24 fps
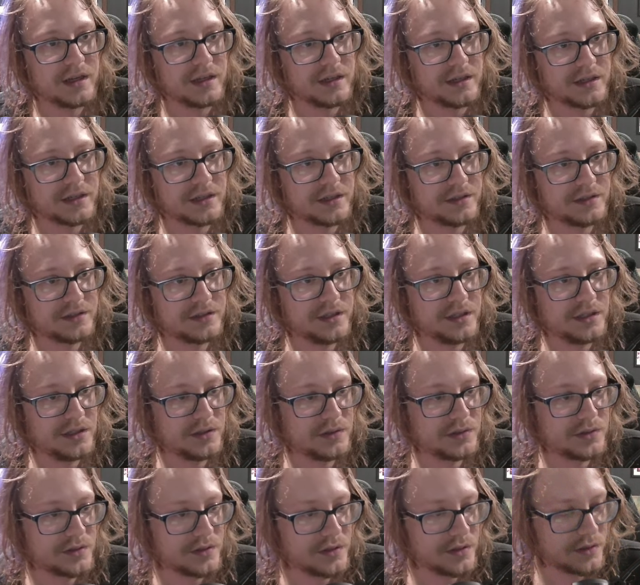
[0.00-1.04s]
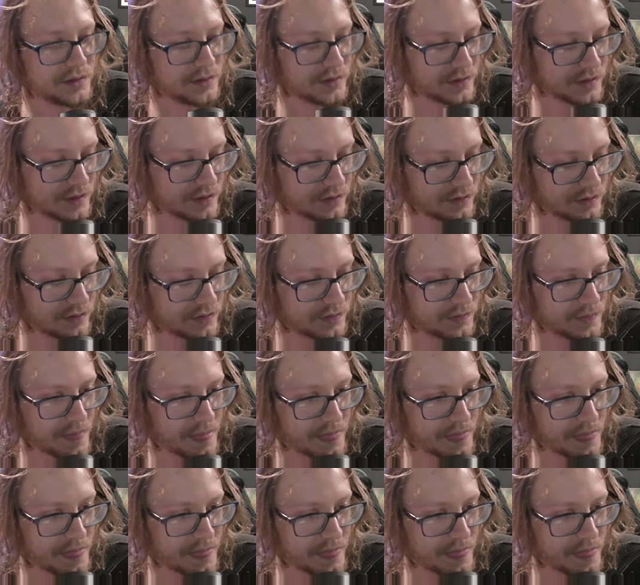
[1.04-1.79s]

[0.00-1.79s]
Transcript: it continues to do this